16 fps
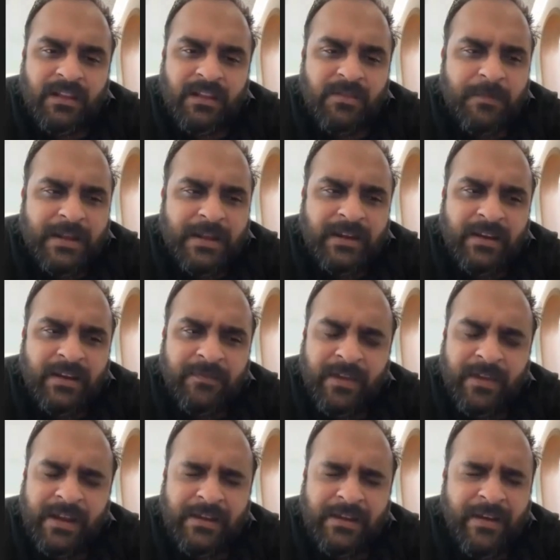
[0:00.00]
It's pathetic.
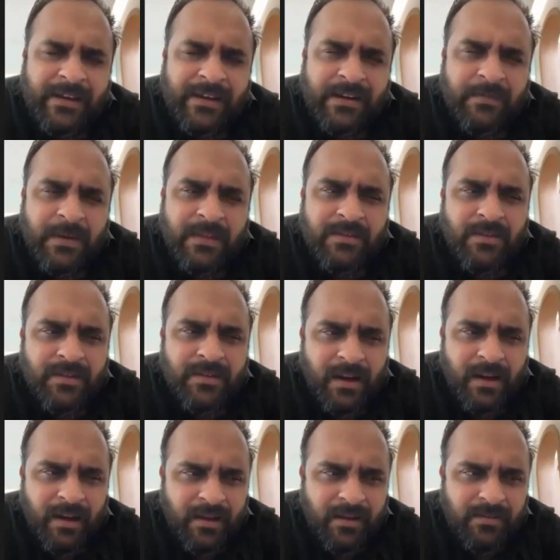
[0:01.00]
We are divided based on
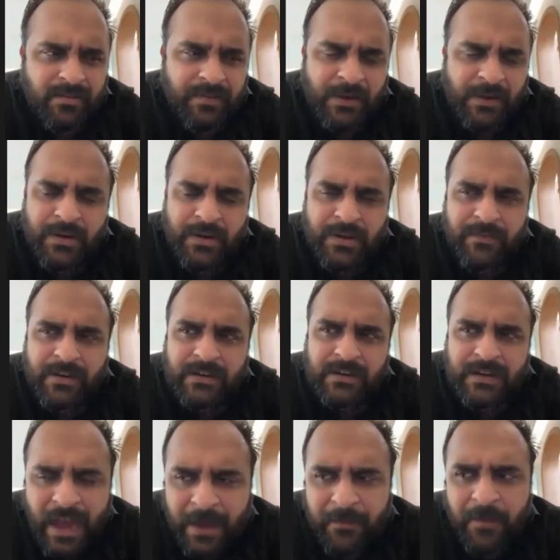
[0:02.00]
caste. We don't give a
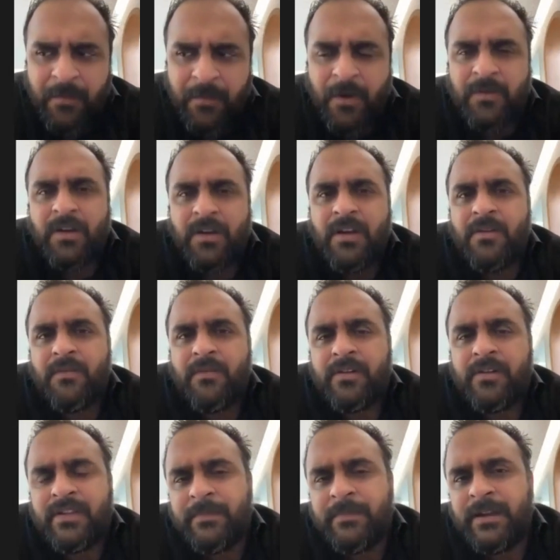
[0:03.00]
damn about
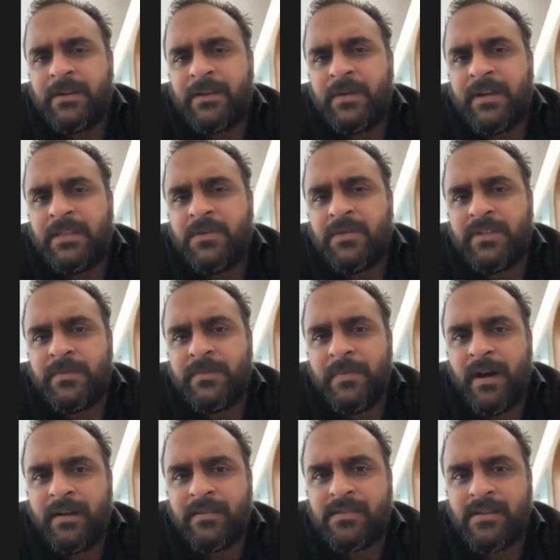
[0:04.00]
what's happening to Hindus in
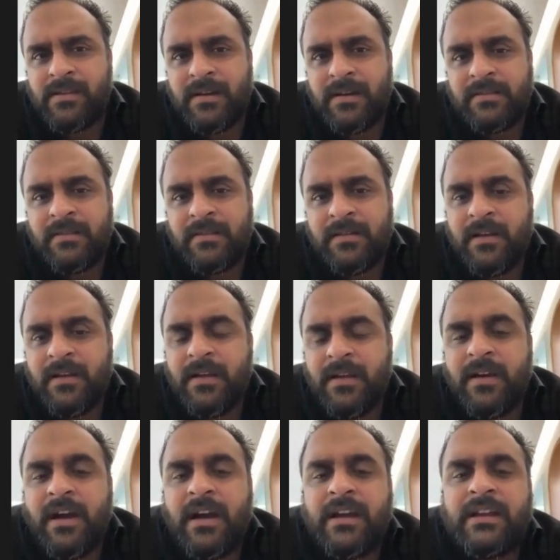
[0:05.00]
Pakistan.
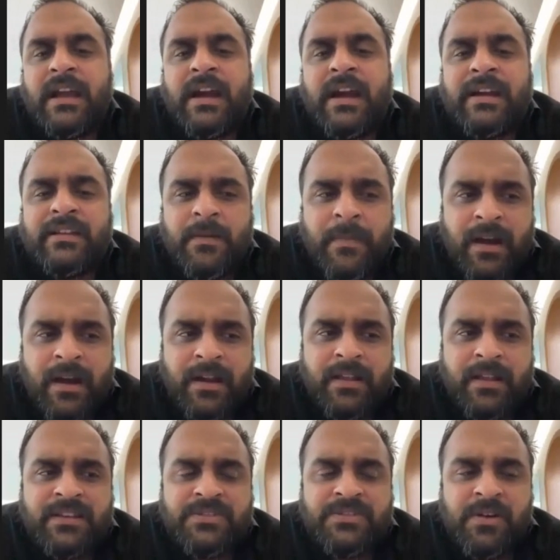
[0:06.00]
Regarding the
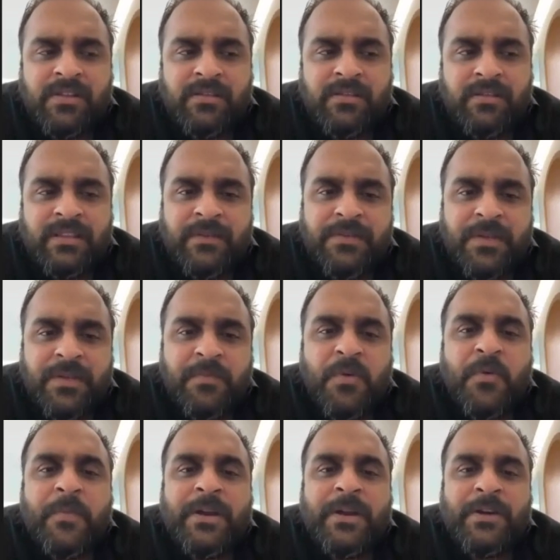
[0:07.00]
Bangladesh also, there was a
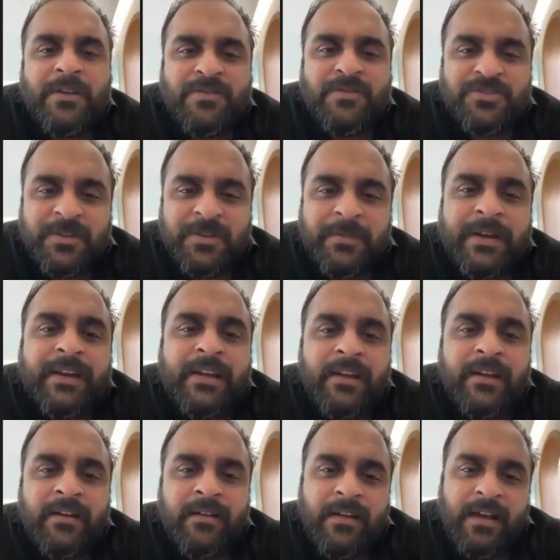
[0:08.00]
moment on social
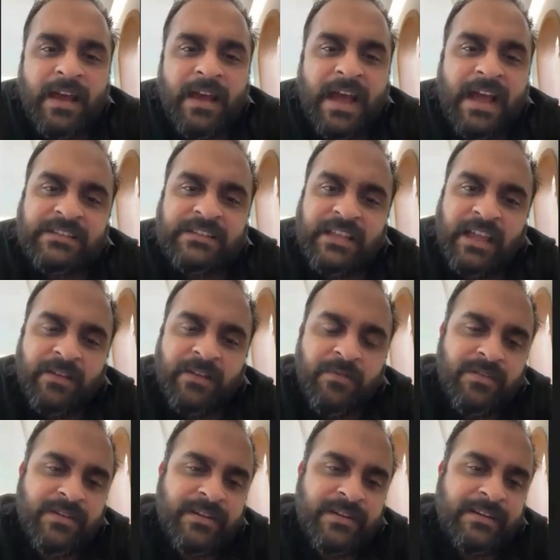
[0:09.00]
media. Hashtag
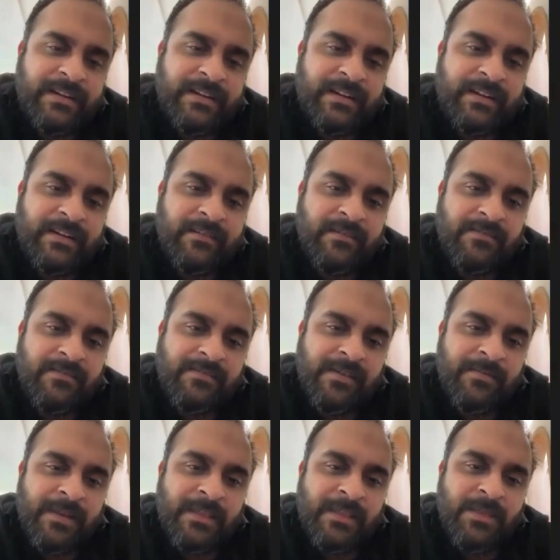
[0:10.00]
was trended.
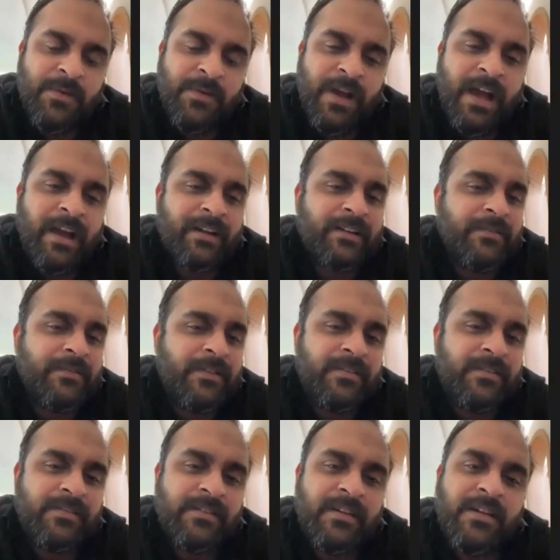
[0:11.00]
Some Hindu
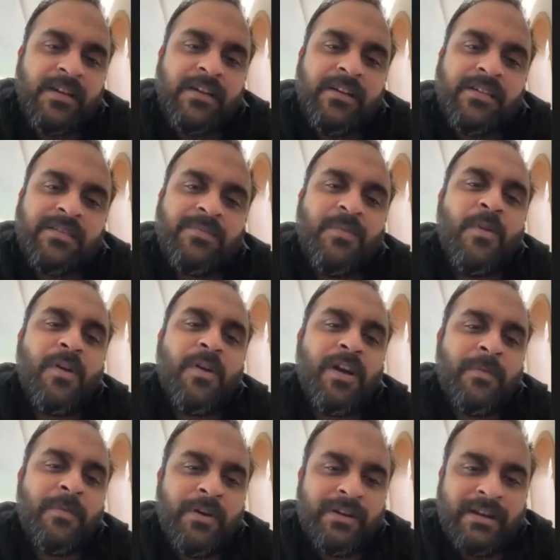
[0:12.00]
activists spoke
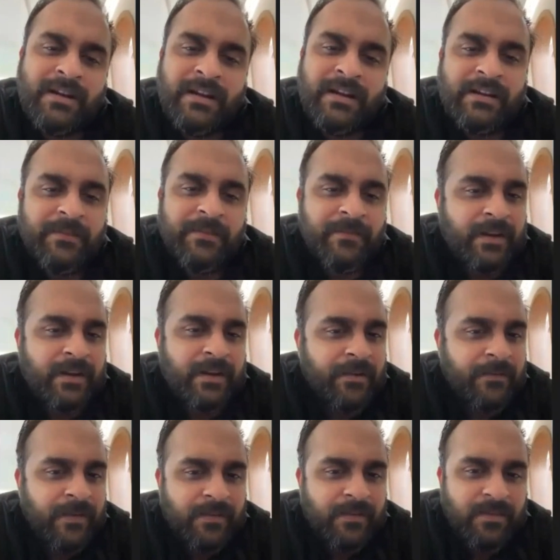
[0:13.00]
about it at different
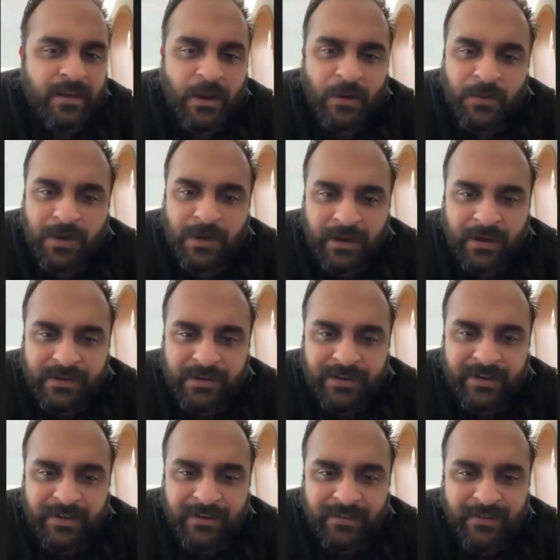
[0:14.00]
events around the
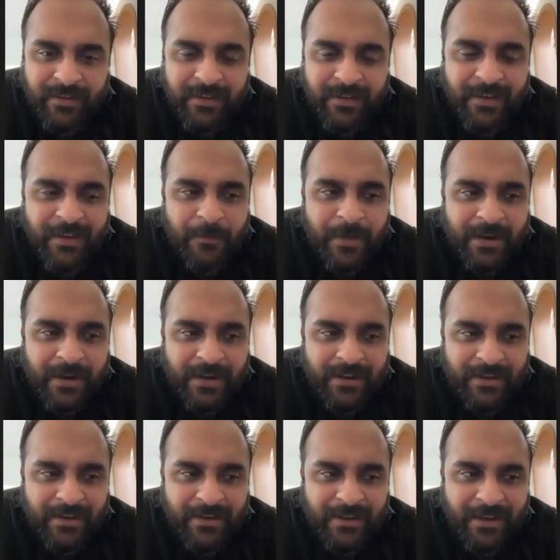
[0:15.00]
country. But
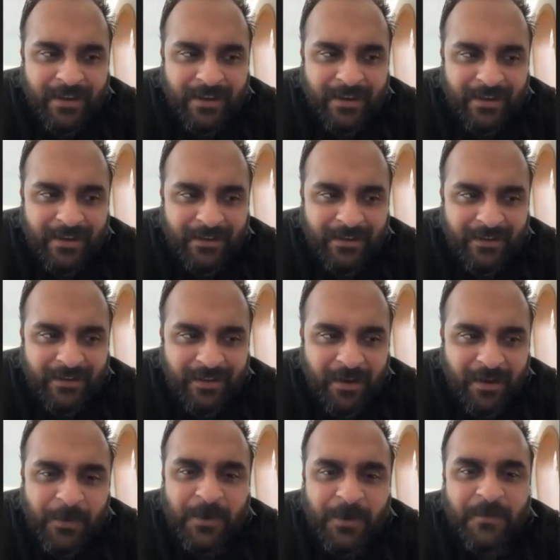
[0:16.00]

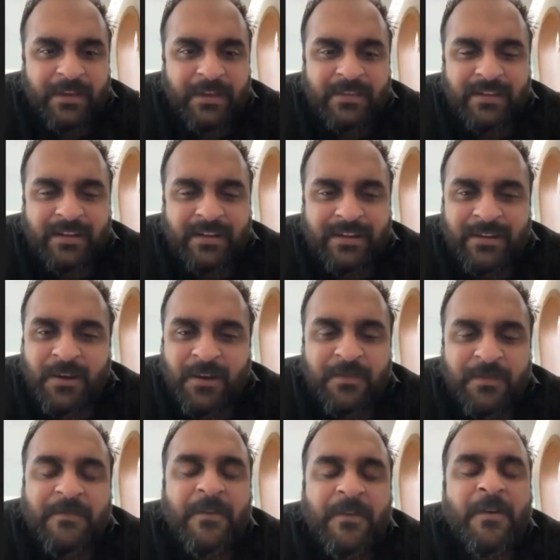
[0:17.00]
couple of weeks later, now
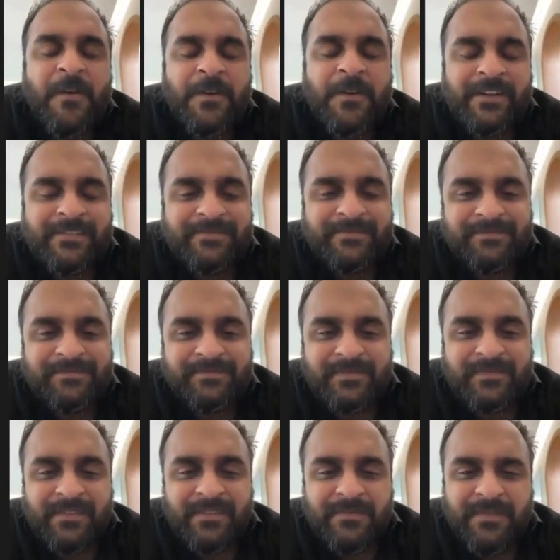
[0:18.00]
we have forgotten.
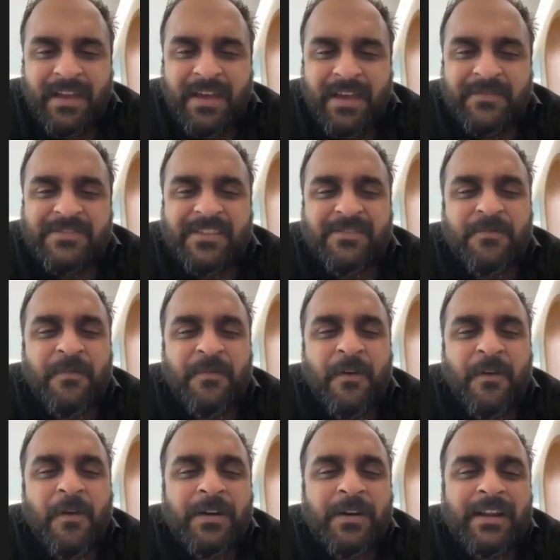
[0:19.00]
We have just
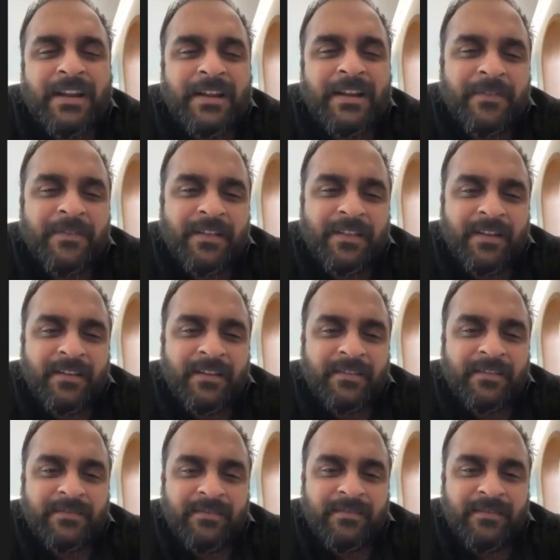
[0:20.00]
forgotten
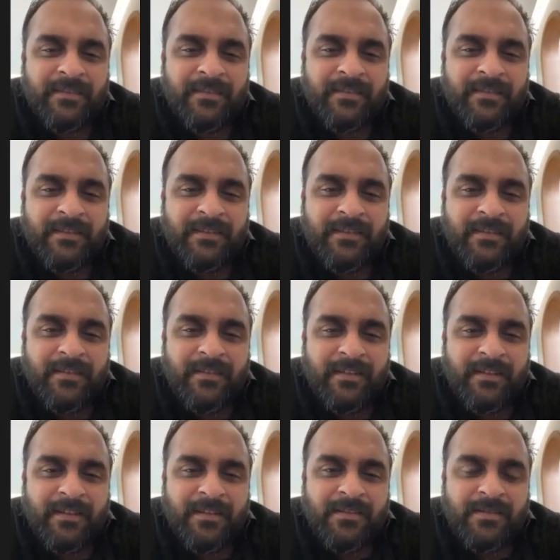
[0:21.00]
everything.
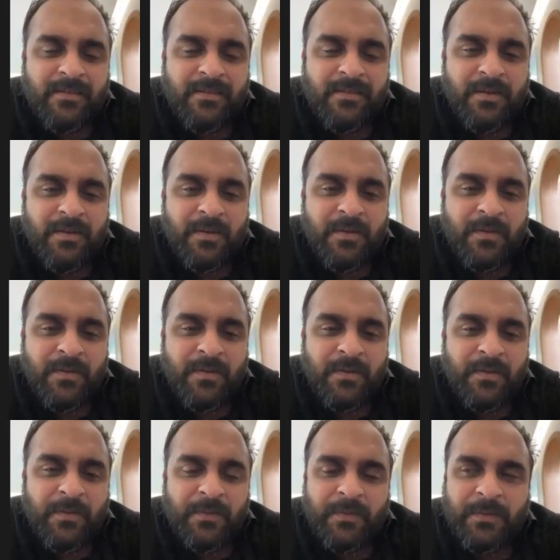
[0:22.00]
So
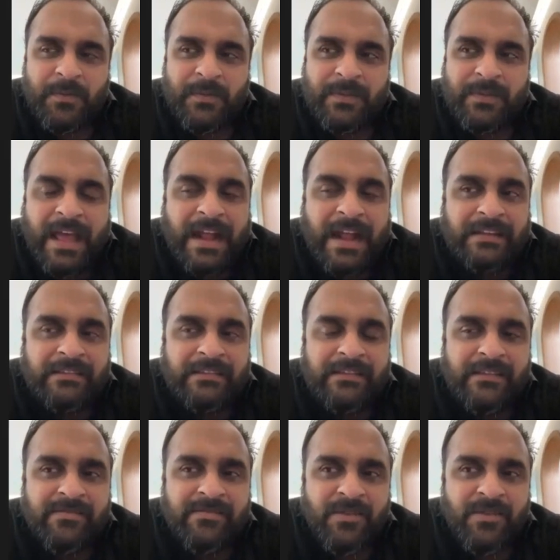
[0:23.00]
that's
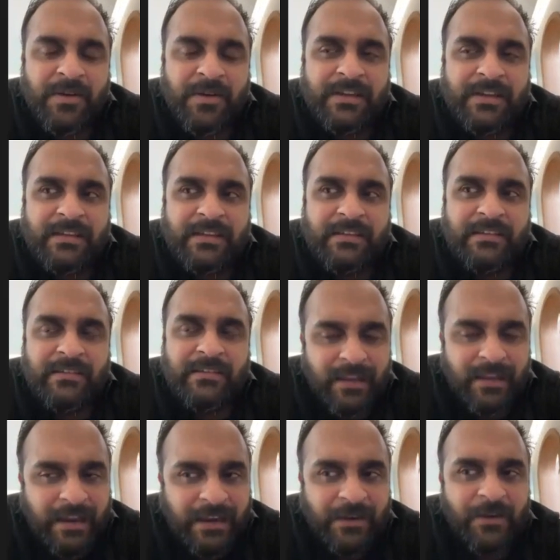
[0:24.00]
the sorry
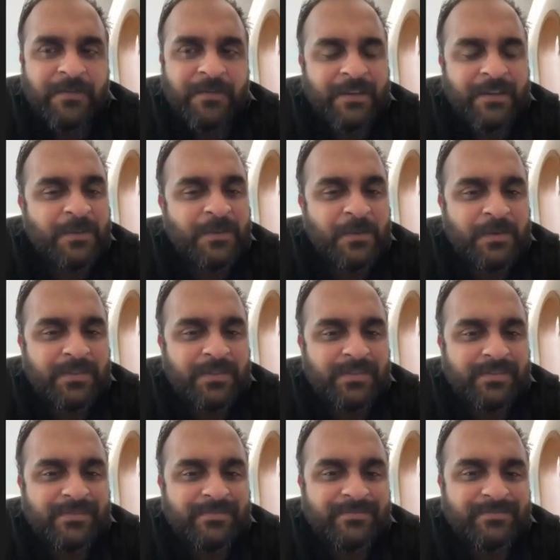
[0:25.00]
state of
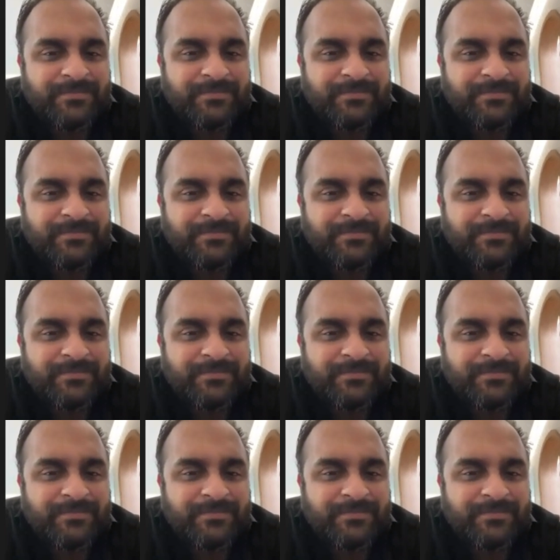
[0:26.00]
Hindus